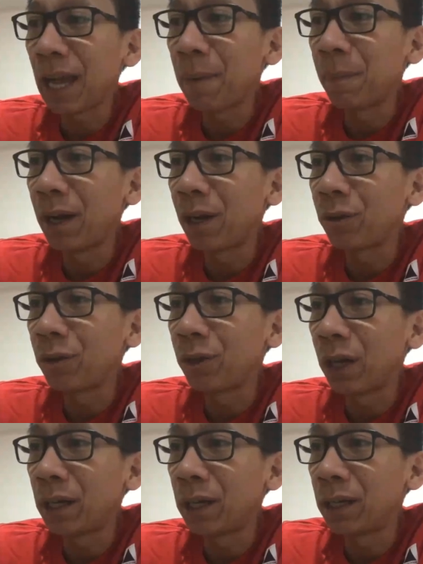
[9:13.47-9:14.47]

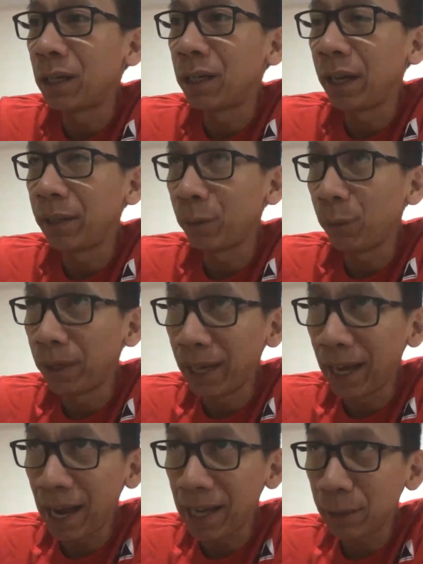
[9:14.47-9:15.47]
nakasama ko
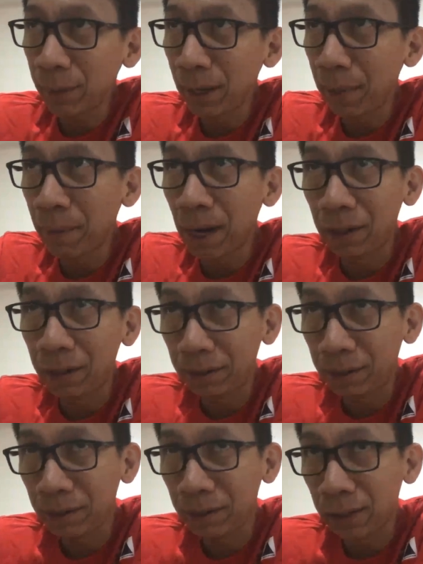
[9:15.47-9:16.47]
and when they asked me
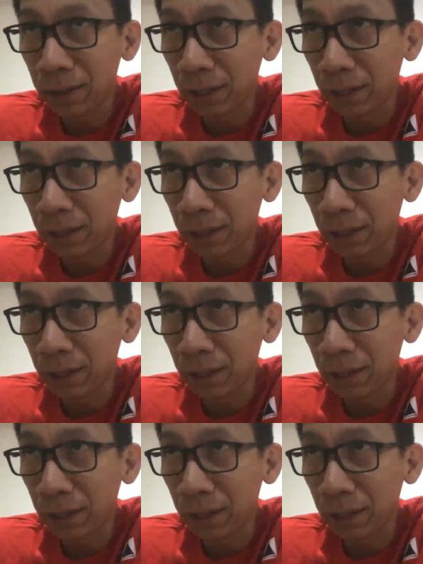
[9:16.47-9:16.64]
about